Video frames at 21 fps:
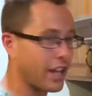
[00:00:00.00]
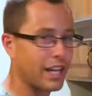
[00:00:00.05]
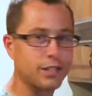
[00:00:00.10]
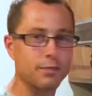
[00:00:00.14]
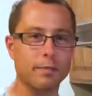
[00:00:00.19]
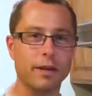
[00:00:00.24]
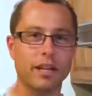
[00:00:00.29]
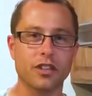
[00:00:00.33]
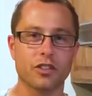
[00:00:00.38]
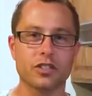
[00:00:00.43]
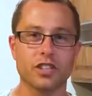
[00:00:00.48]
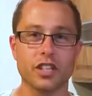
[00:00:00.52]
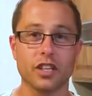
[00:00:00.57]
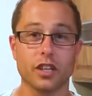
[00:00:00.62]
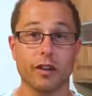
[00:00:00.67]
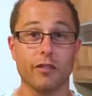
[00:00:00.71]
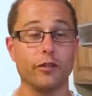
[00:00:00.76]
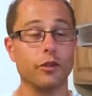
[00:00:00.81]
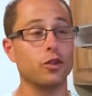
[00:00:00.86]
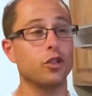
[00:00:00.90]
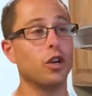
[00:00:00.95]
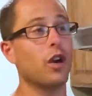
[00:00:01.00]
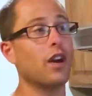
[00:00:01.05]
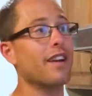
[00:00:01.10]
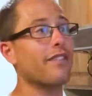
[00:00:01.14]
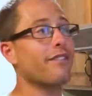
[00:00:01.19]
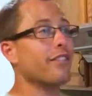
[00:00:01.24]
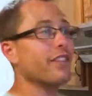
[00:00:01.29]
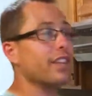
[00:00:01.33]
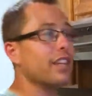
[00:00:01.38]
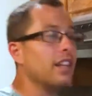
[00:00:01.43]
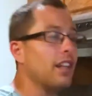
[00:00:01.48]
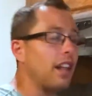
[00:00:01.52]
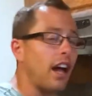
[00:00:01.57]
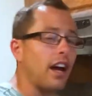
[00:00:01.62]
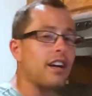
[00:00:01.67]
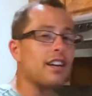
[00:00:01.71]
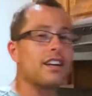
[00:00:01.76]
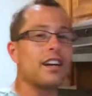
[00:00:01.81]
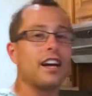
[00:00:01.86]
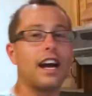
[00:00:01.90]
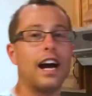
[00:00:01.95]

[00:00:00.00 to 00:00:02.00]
that's my little secret. If you don't have vanilla,